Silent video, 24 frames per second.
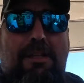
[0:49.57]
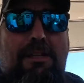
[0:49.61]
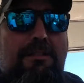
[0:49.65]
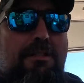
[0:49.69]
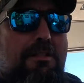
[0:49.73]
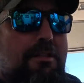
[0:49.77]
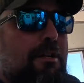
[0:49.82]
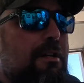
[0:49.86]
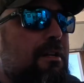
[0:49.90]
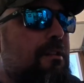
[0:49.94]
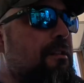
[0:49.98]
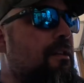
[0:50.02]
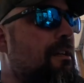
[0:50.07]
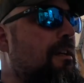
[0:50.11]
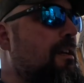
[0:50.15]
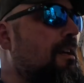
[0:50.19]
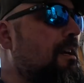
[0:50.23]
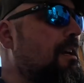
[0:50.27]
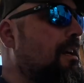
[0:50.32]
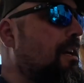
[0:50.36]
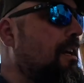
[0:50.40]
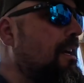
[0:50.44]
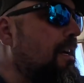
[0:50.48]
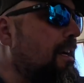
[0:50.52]
it's called.
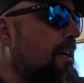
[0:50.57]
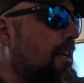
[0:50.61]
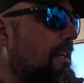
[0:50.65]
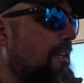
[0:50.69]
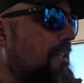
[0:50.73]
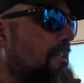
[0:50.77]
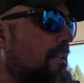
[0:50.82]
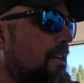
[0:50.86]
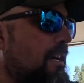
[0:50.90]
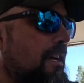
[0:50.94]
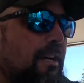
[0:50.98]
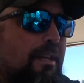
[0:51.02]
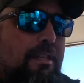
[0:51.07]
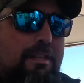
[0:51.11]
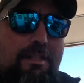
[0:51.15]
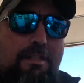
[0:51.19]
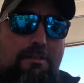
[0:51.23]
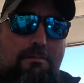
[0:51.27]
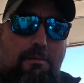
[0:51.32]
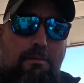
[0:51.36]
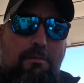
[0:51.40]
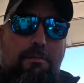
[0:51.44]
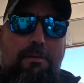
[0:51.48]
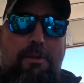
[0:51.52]
And
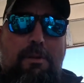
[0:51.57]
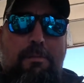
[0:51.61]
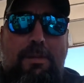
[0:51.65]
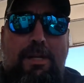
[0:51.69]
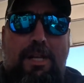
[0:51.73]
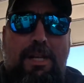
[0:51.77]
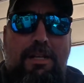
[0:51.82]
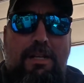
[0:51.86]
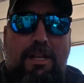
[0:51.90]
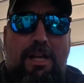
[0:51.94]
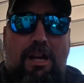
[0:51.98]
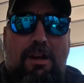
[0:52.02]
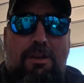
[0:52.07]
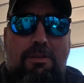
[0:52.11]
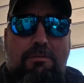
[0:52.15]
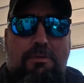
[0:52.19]
that's what we're filming on now.